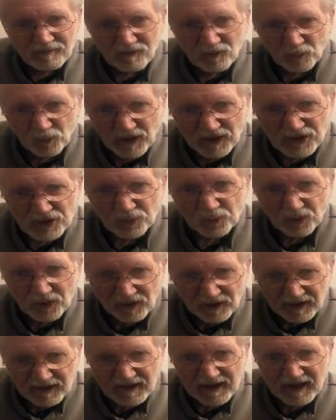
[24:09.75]
which
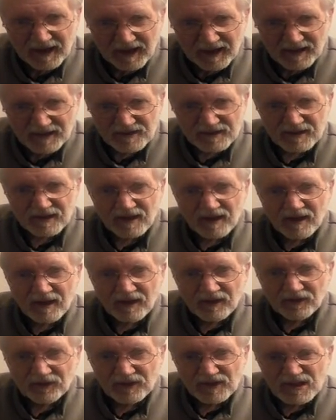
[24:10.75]
really has
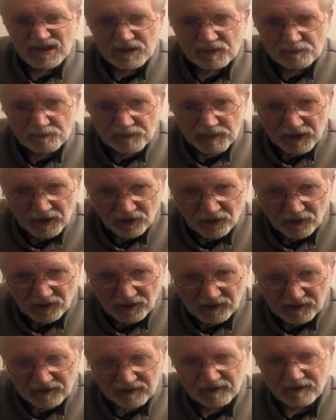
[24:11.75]
the
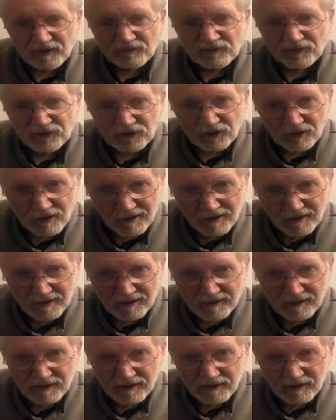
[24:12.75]
Spirit of
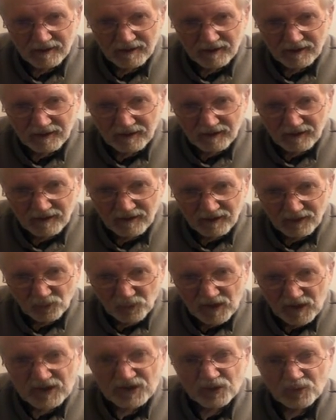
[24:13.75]
God.
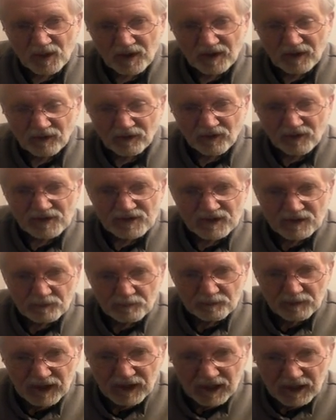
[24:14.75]
Which one of those
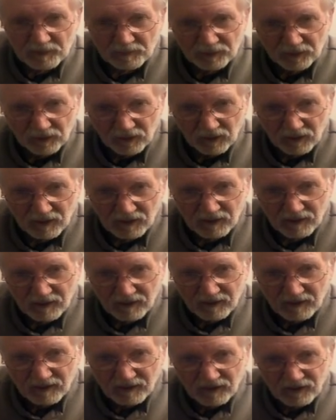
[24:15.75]
people
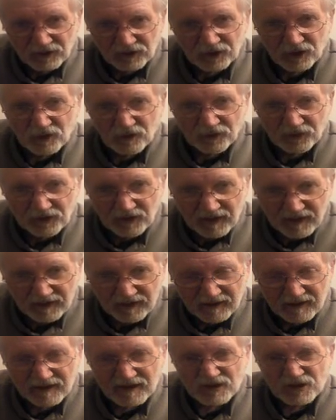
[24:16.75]
do you
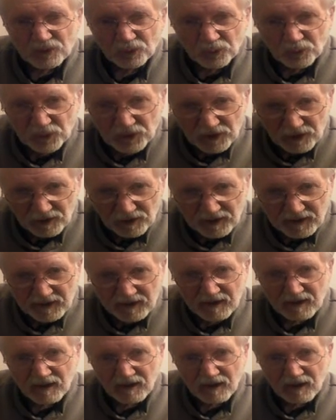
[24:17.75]
think is
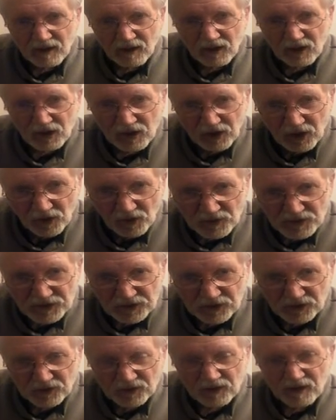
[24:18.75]
really
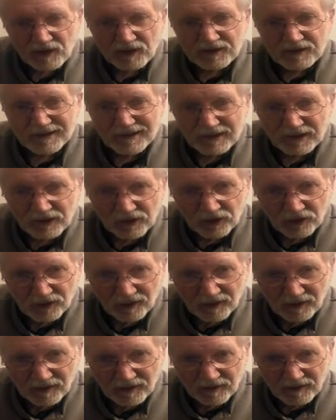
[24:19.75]
closer to
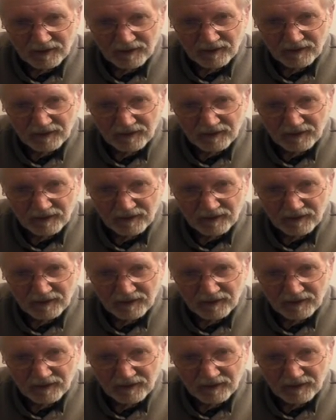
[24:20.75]
God